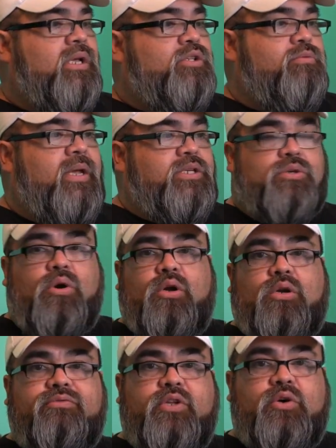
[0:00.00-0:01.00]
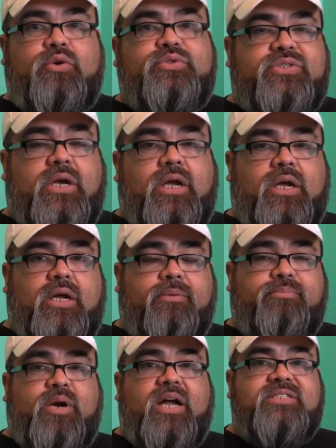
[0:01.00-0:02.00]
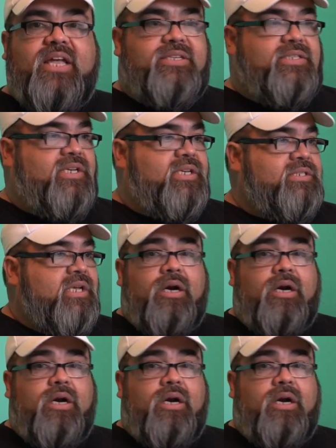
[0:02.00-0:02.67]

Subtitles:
to make sure all of those processes